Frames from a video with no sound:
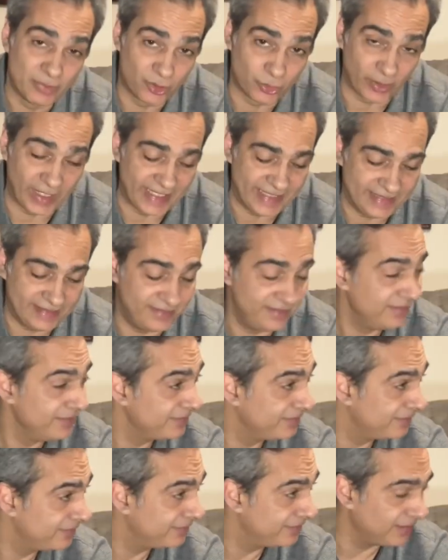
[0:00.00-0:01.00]
grade
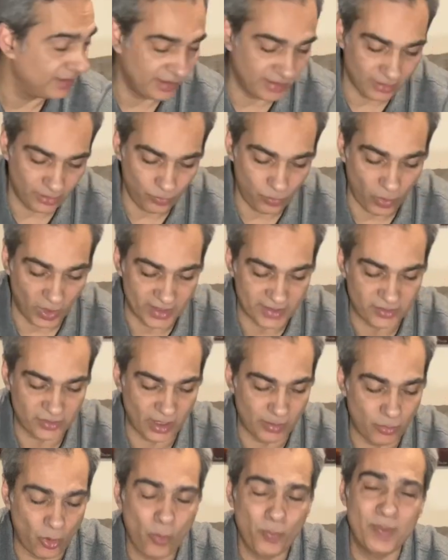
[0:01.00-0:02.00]
uh, one. So
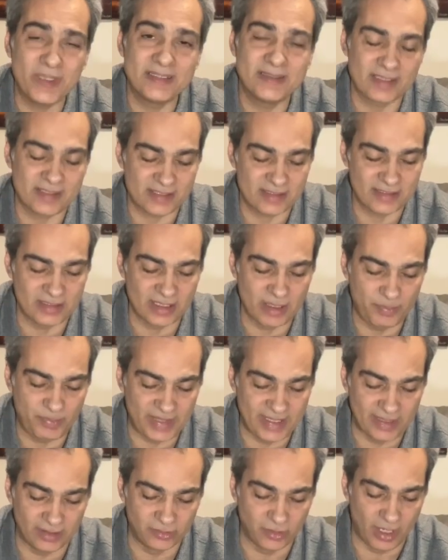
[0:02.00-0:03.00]
I'm hoping this is going to
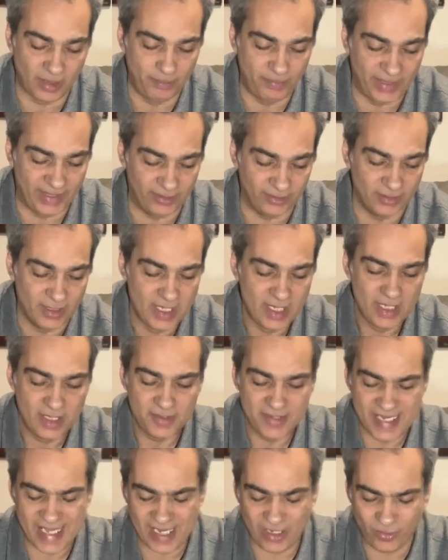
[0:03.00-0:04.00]
be a lot better.
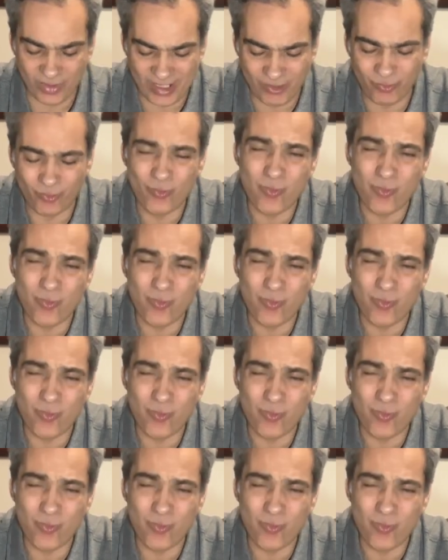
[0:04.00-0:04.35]
Now, it